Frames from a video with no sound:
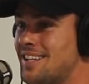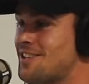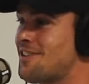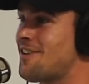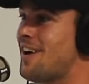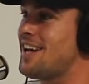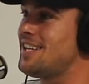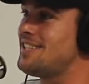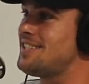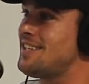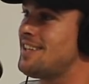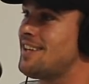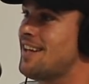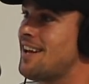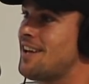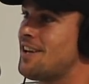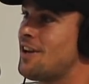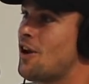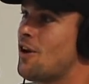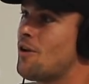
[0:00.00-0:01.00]
it's crazy,
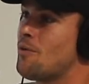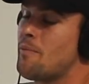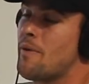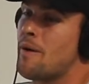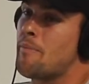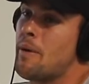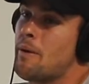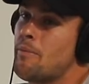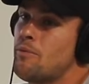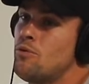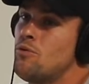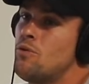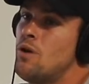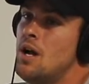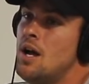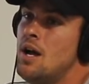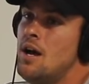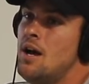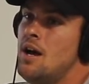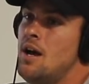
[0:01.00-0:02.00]
and
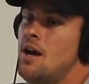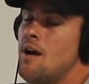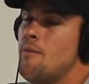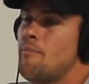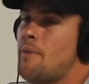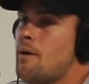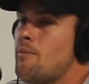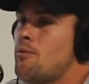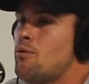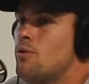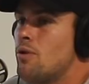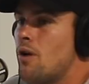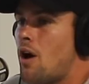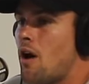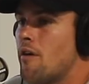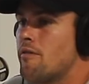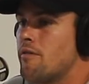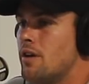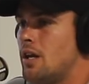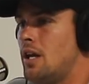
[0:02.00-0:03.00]
people
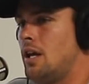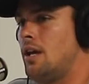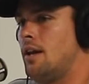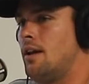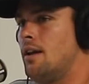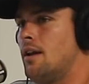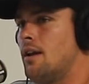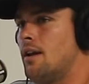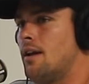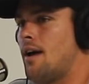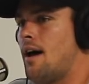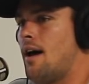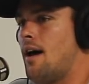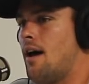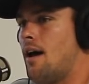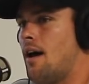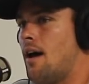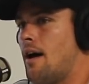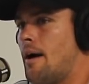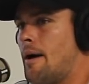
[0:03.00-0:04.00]
over in
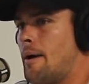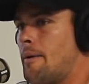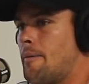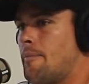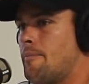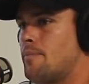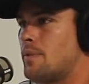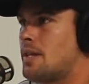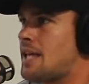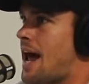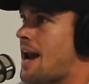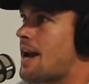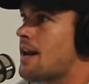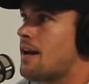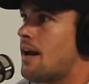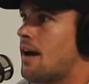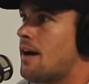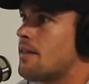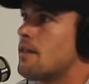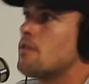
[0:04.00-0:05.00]

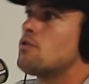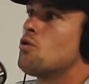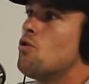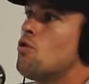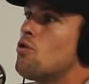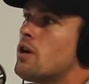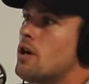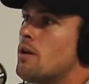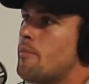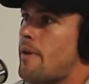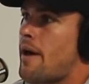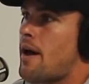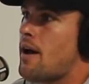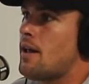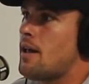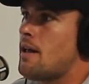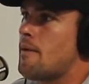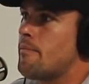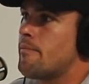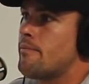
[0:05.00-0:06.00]
Canada, they're talking about
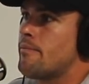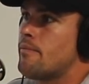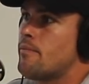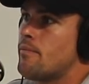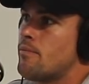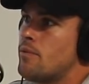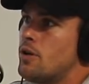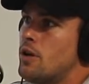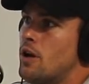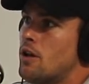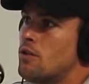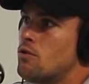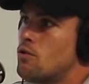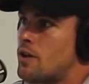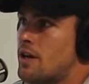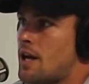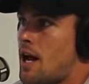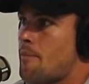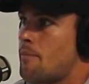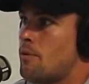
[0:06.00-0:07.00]
him,
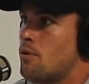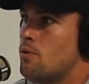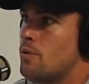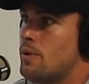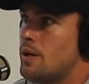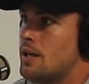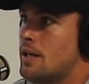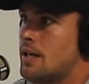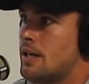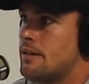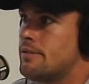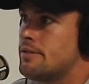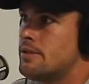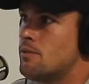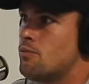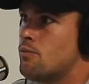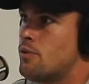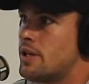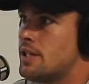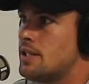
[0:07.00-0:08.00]
looking up who he is
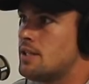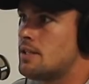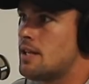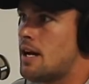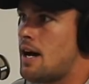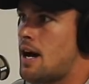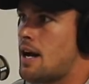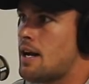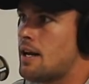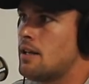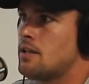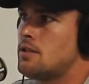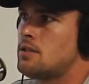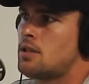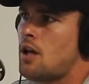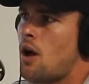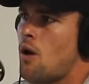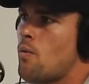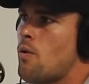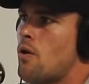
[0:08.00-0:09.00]
and what he's done, and he's
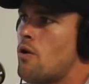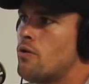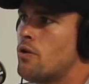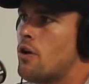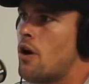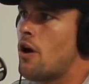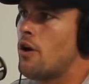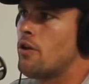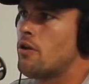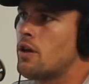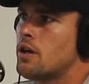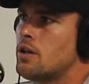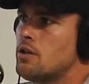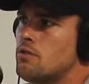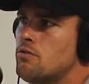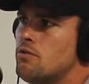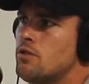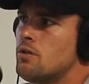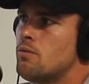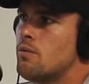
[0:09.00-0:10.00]
so well known. Like
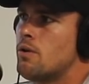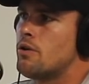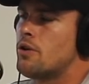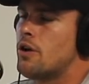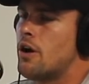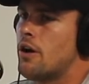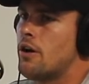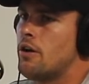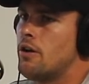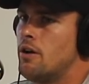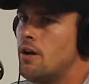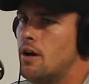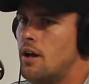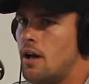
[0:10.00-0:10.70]
he's really well known.